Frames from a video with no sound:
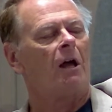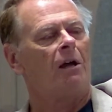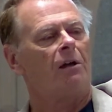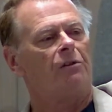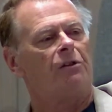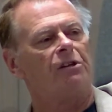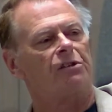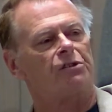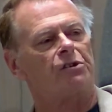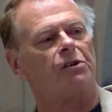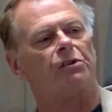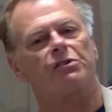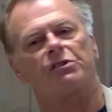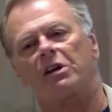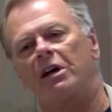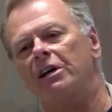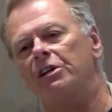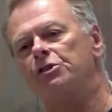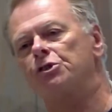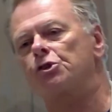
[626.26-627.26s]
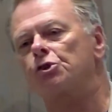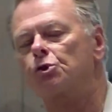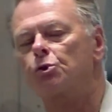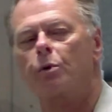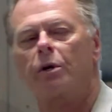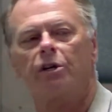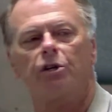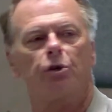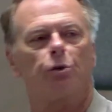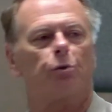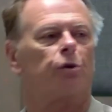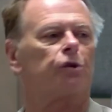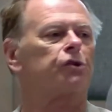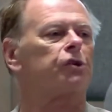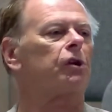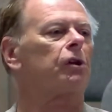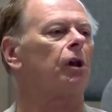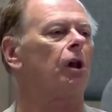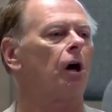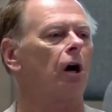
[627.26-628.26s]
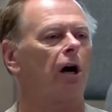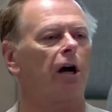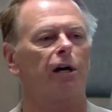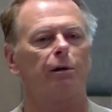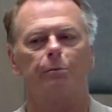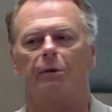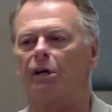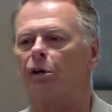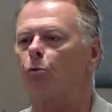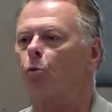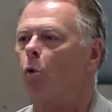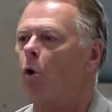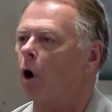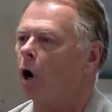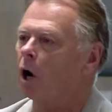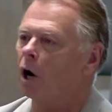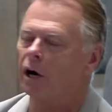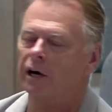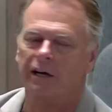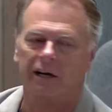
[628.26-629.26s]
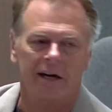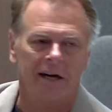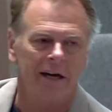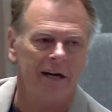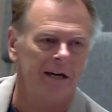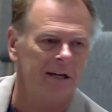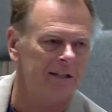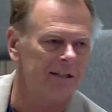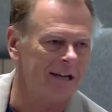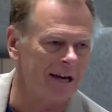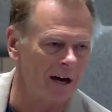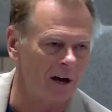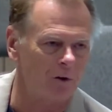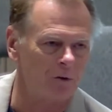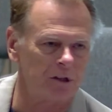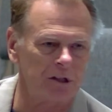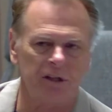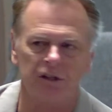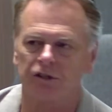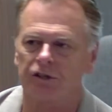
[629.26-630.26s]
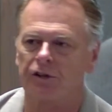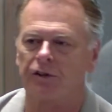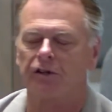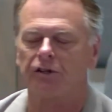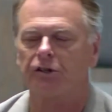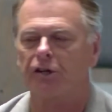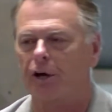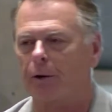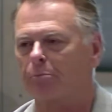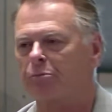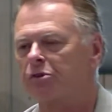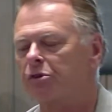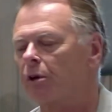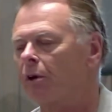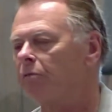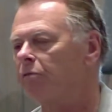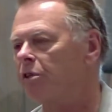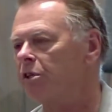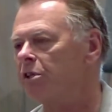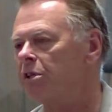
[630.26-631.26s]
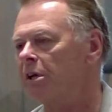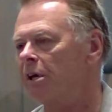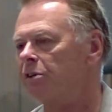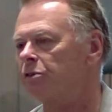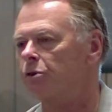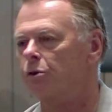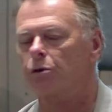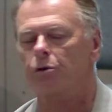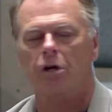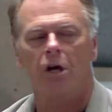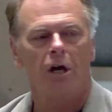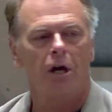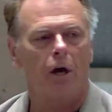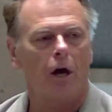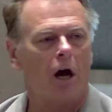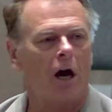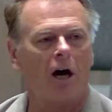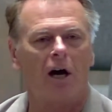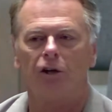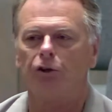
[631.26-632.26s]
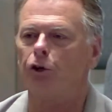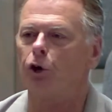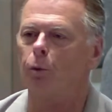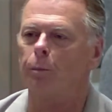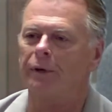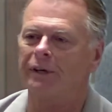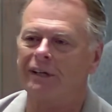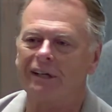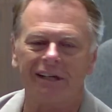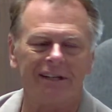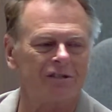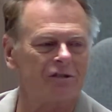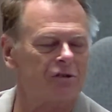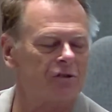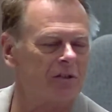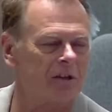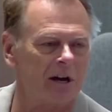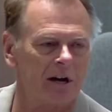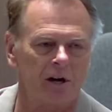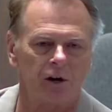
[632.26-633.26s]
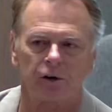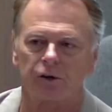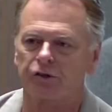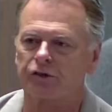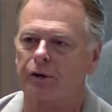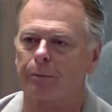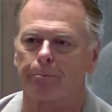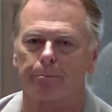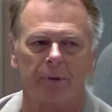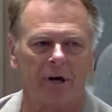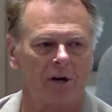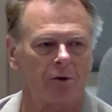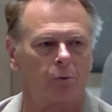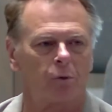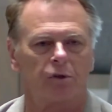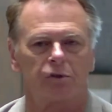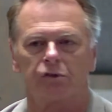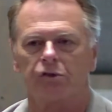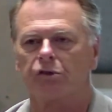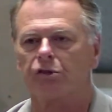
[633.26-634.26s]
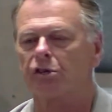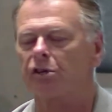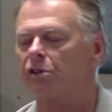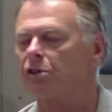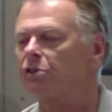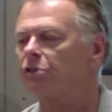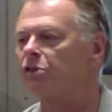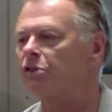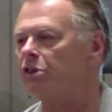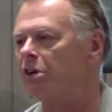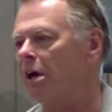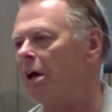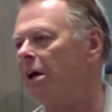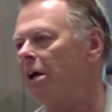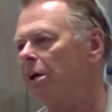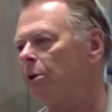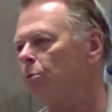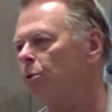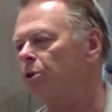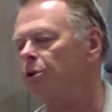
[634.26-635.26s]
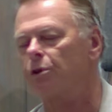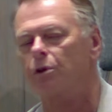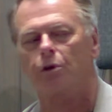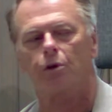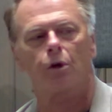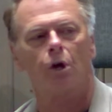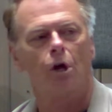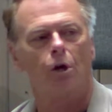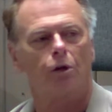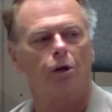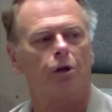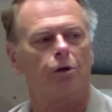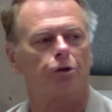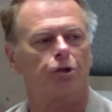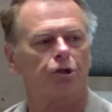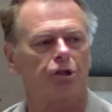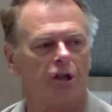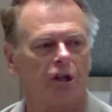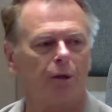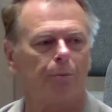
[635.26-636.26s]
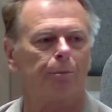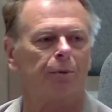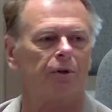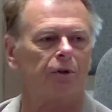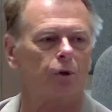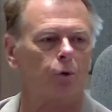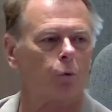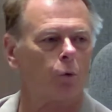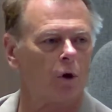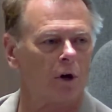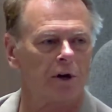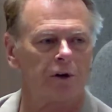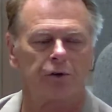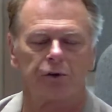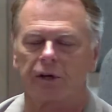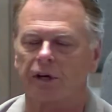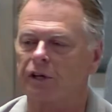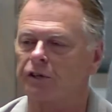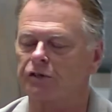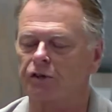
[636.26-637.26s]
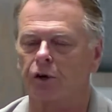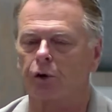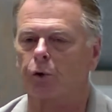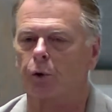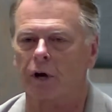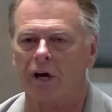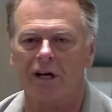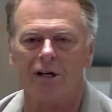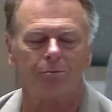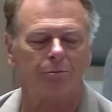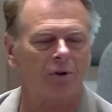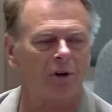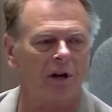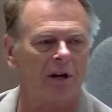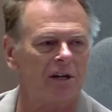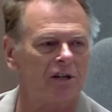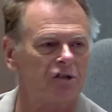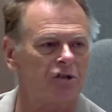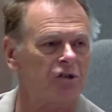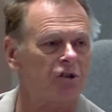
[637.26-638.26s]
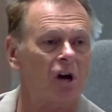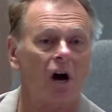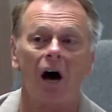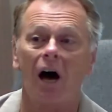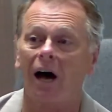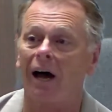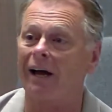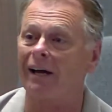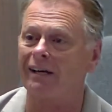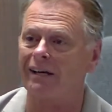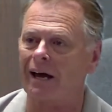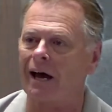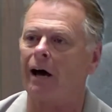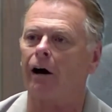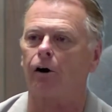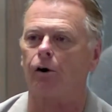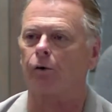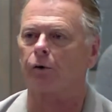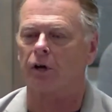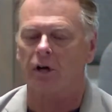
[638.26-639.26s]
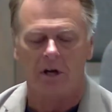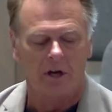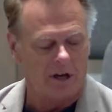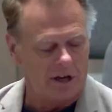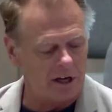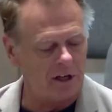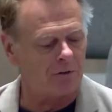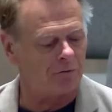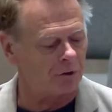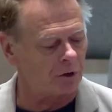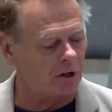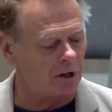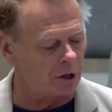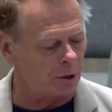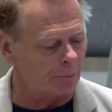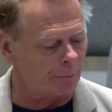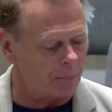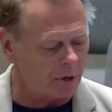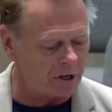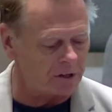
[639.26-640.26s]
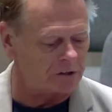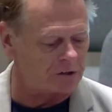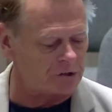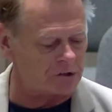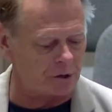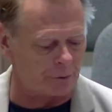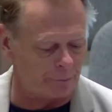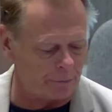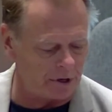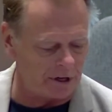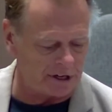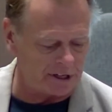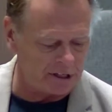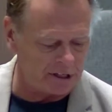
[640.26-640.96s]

This is a strenuous climb and walk, down into the depths of the desert. Uh, nobody is there except Bedouins to this day with their, their sheep and their wandering. It's a great place to hide out. And if you're going to mug somebody,